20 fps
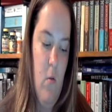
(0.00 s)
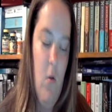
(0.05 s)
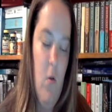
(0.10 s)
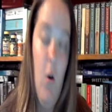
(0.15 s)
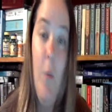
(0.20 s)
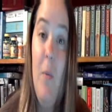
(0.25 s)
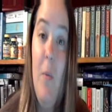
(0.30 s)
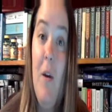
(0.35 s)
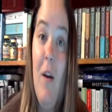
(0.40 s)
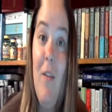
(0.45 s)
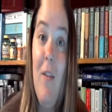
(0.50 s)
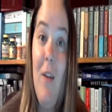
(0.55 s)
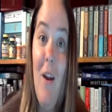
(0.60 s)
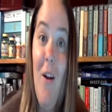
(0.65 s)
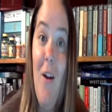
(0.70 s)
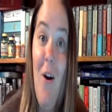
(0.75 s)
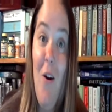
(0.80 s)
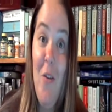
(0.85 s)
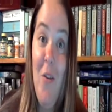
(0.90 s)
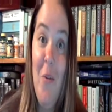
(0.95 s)
Hope you guys had an
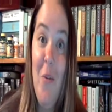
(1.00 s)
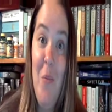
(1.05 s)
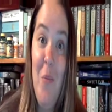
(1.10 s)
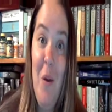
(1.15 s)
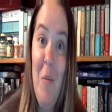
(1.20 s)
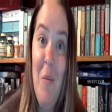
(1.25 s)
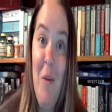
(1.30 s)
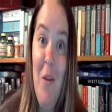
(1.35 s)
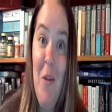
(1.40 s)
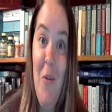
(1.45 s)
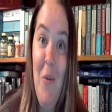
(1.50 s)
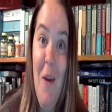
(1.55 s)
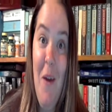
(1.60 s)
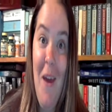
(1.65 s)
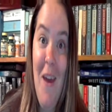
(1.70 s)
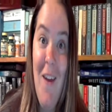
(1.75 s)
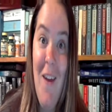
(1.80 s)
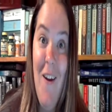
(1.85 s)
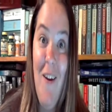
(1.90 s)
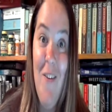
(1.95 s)
awesome week, by the way, and